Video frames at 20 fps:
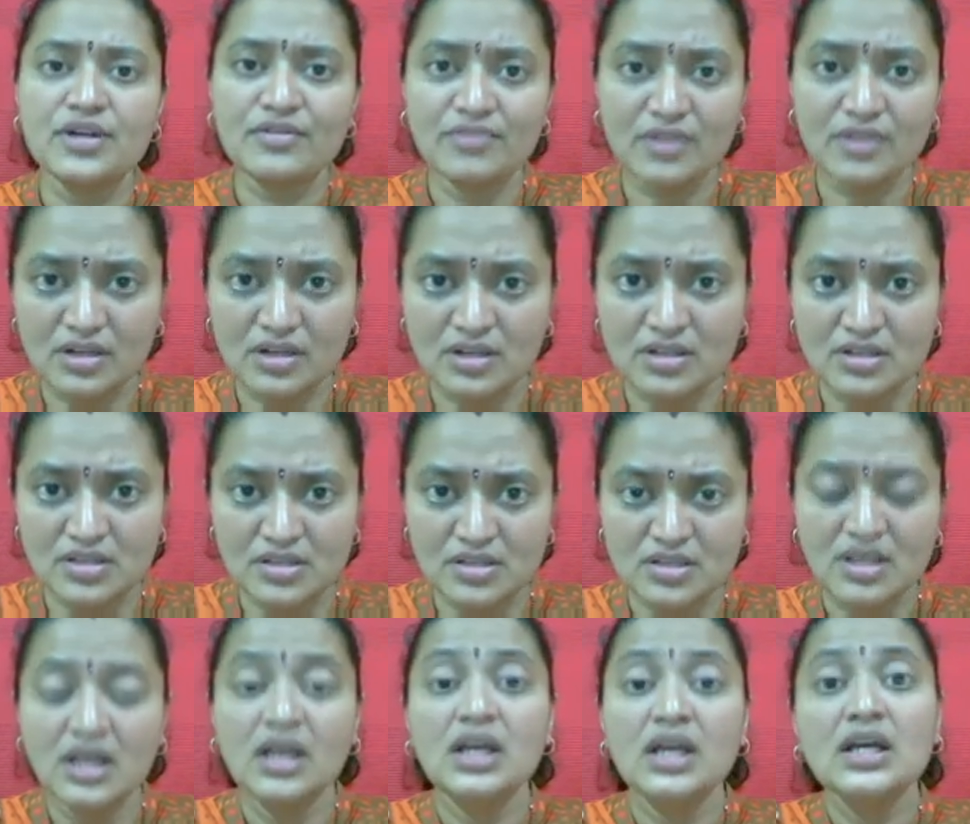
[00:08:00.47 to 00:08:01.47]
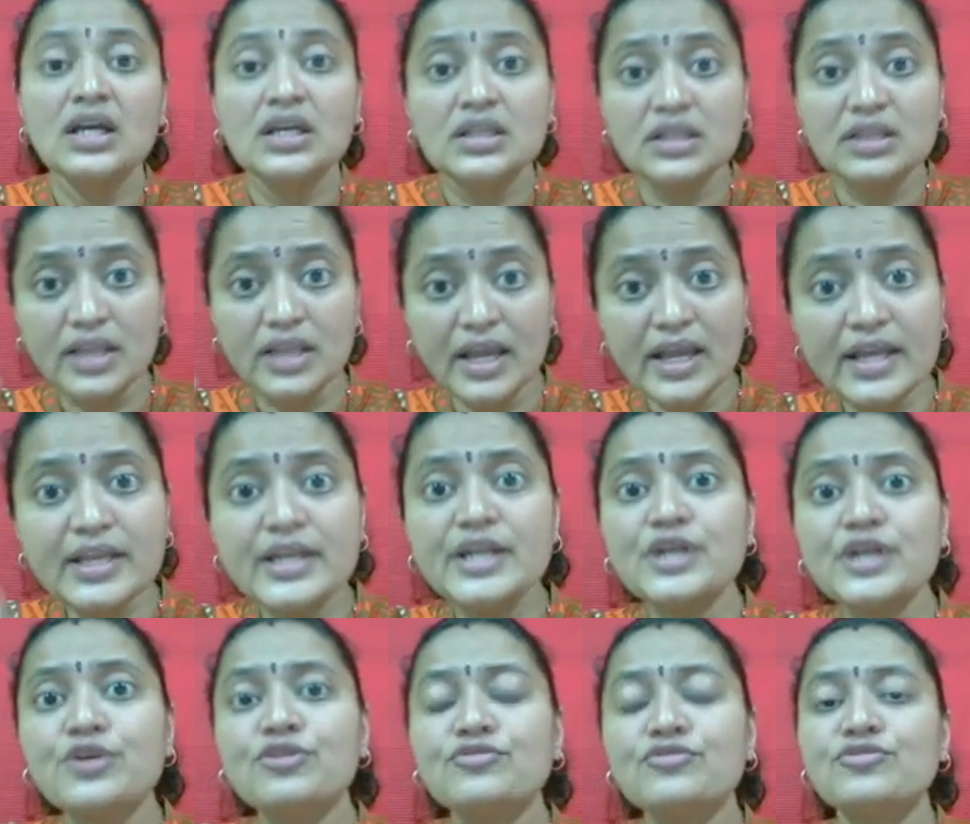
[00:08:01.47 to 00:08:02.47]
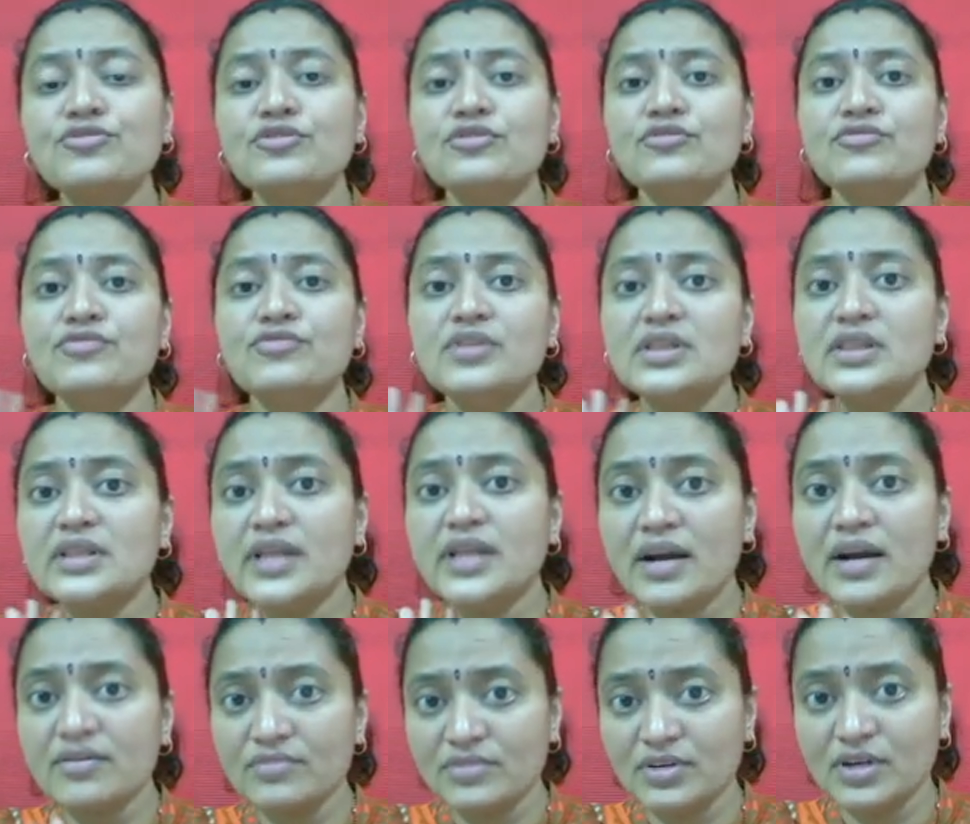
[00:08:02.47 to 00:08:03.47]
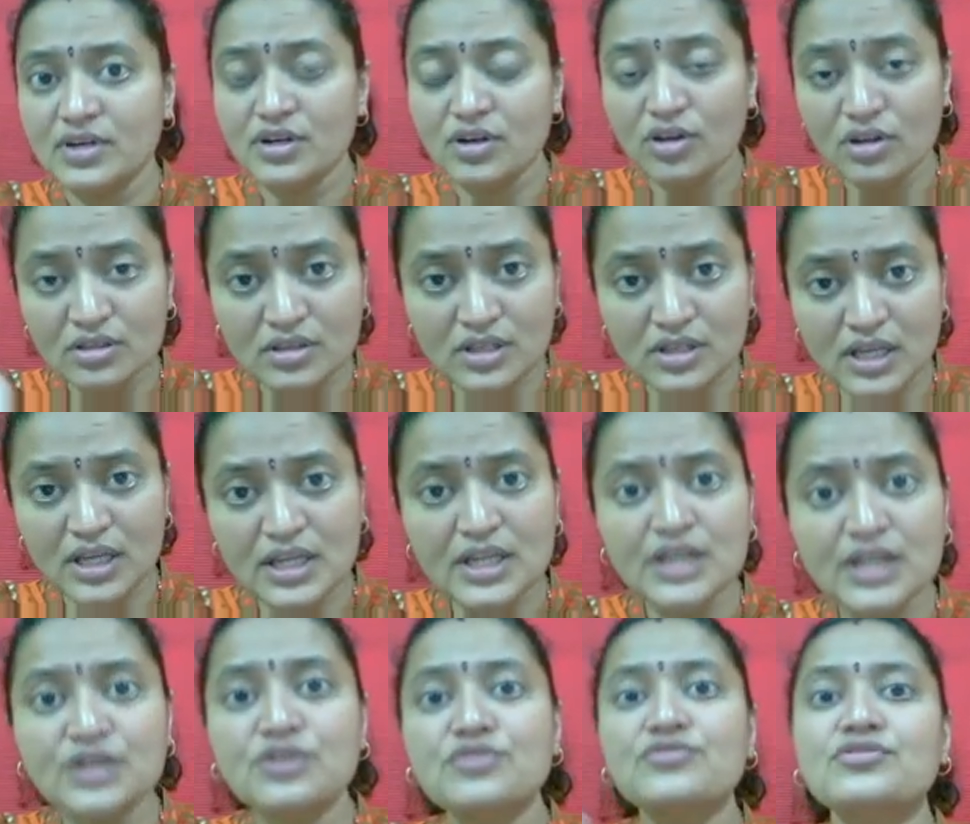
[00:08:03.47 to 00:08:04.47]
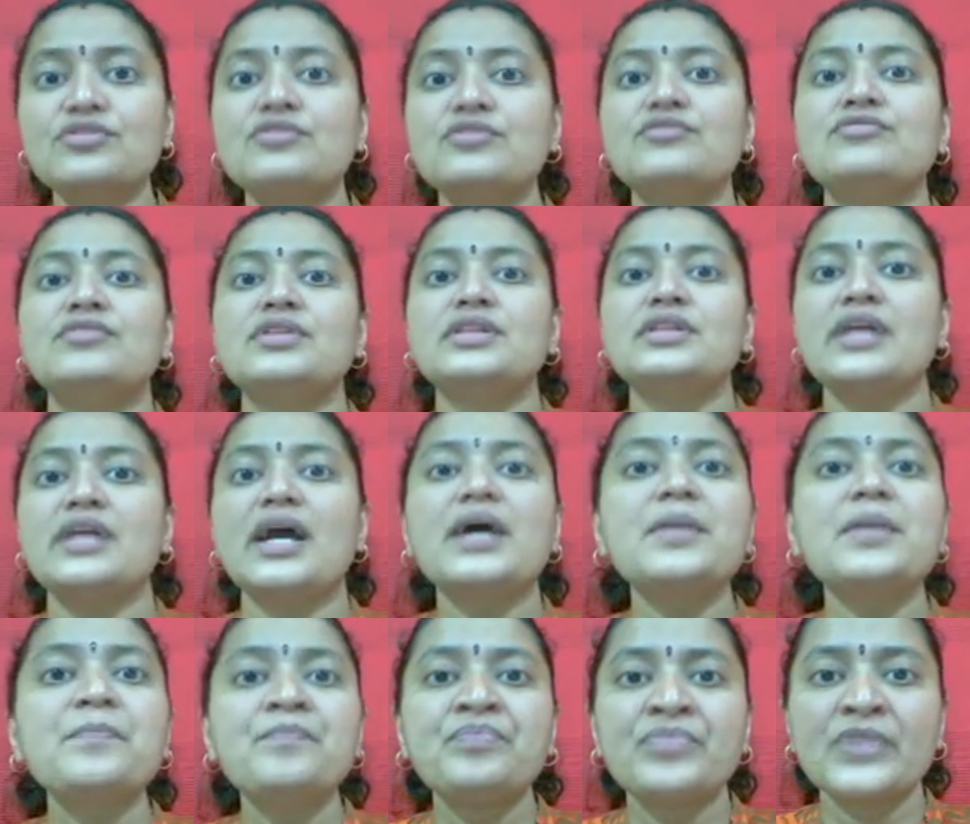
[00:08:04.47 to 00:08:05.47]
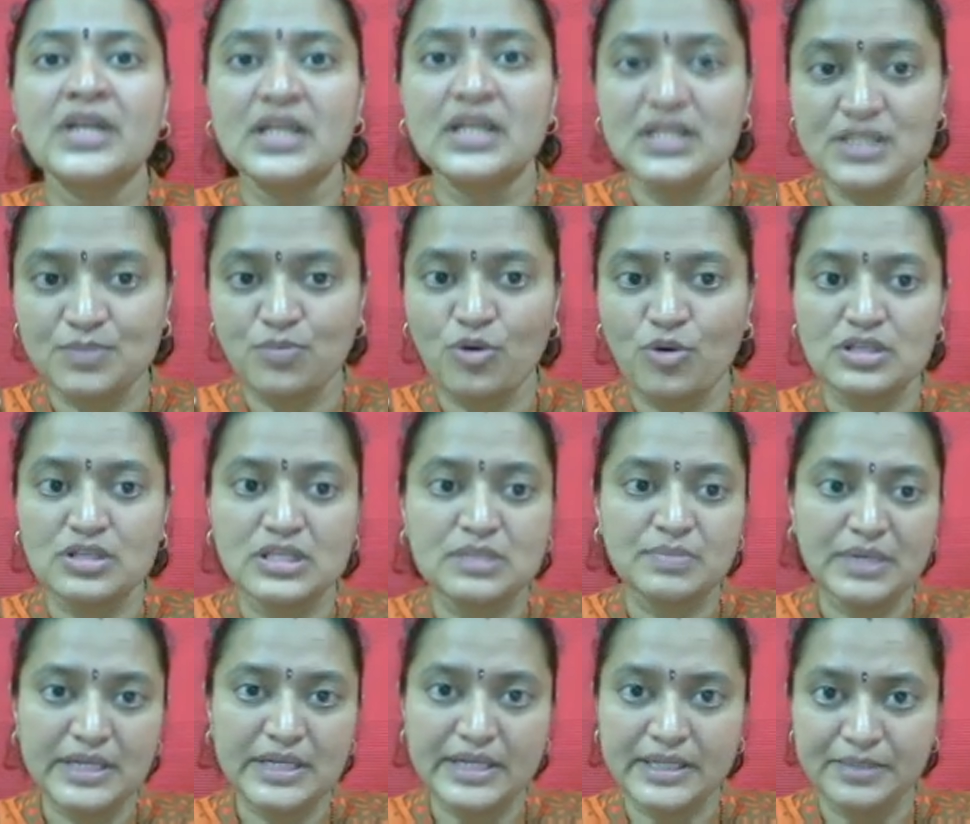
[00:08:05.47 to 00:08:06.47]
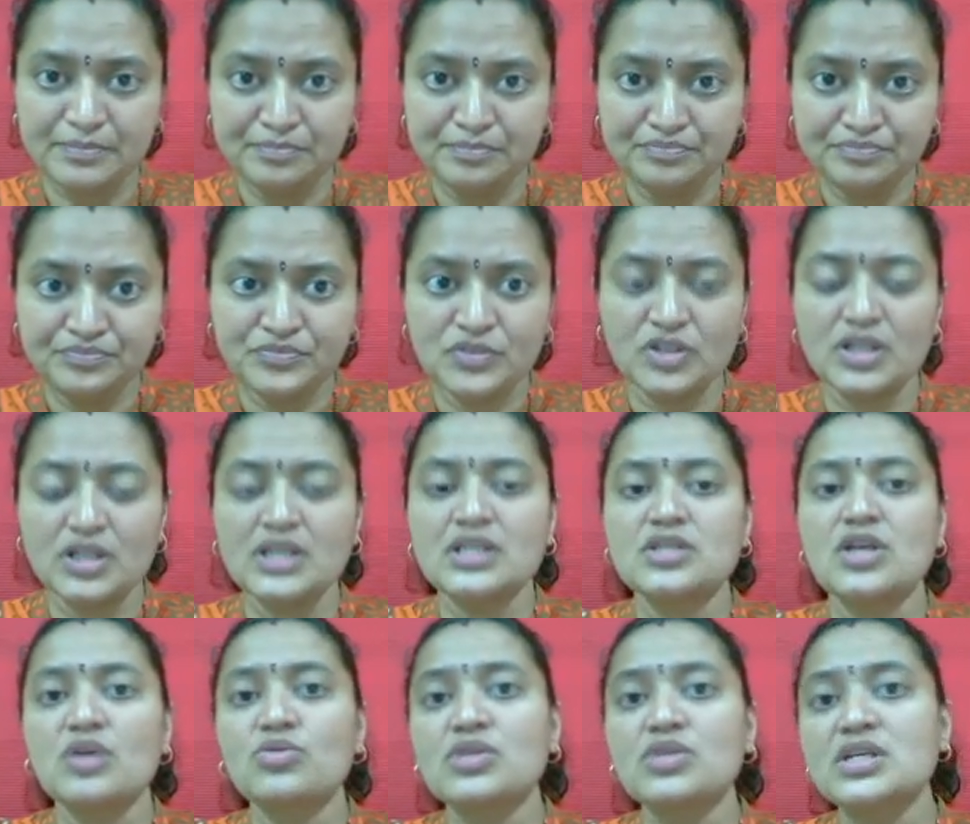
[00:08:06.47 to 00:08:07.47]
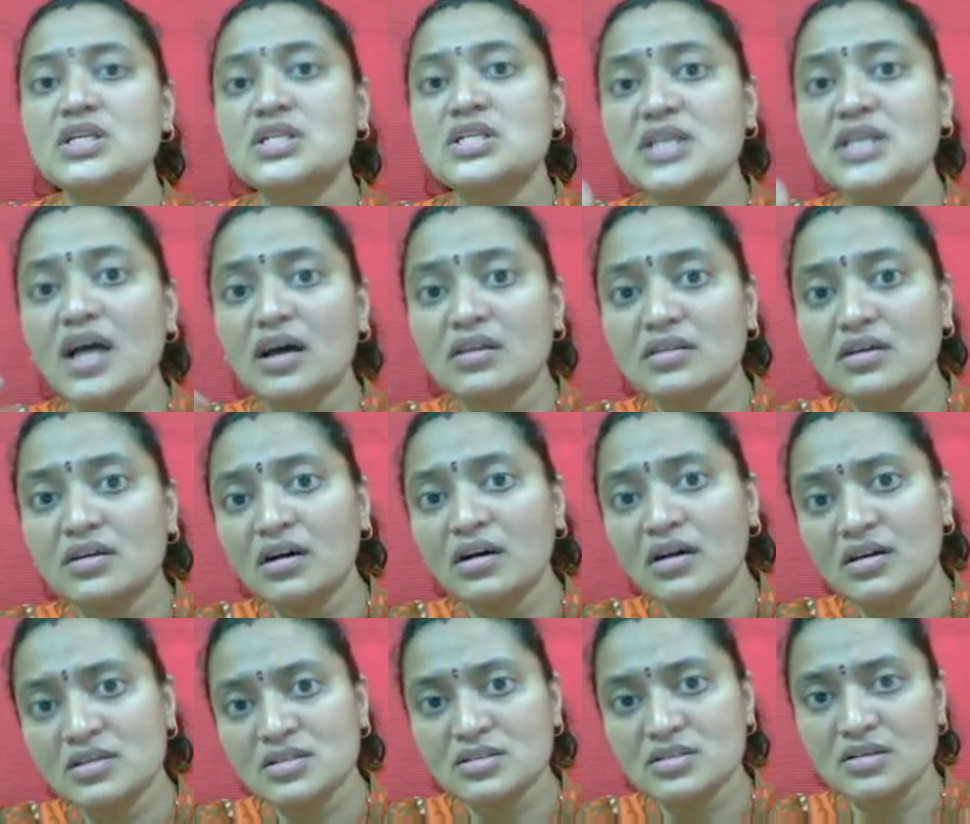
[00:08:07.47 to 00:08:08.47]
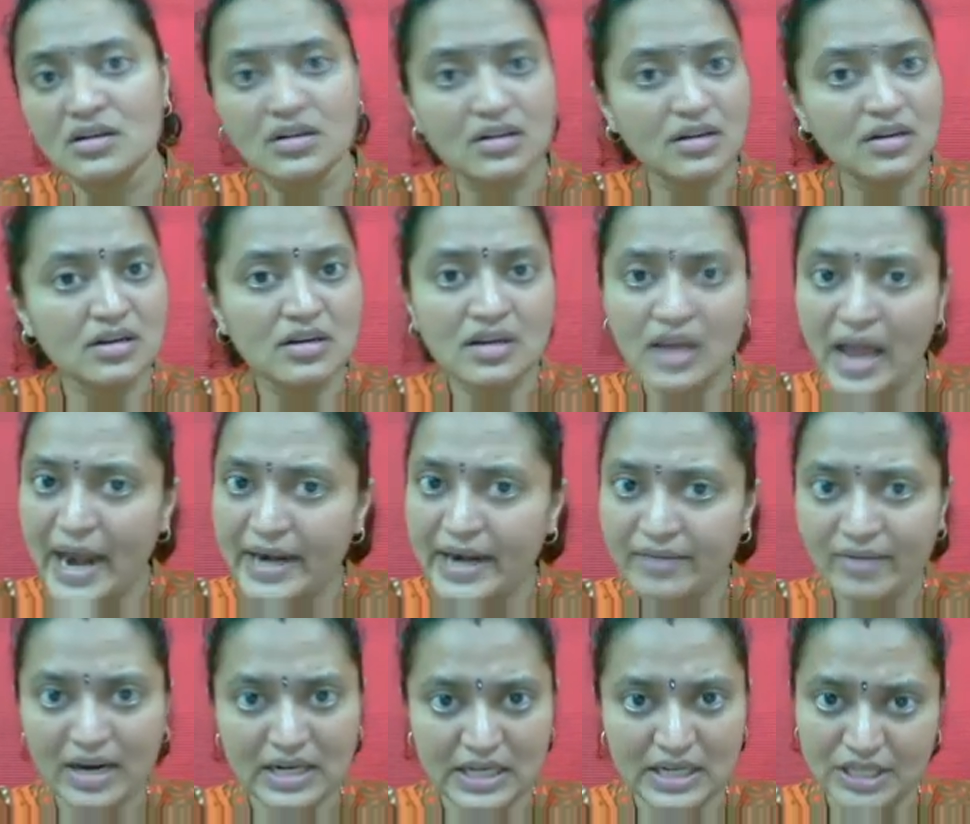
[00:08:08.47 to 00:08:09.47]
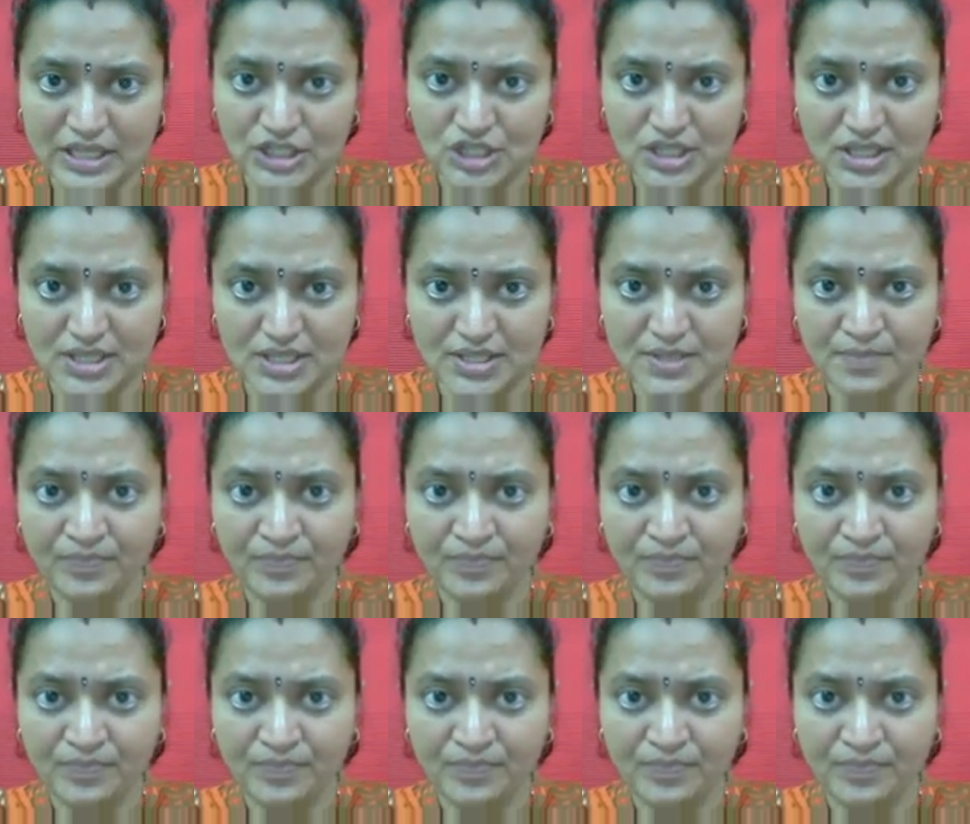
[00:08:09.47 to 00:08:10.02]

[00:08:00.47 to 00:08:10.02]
workers, they need to fulfill their work or they need to fulfill their responsibility. Okay, now these are the certain advantages.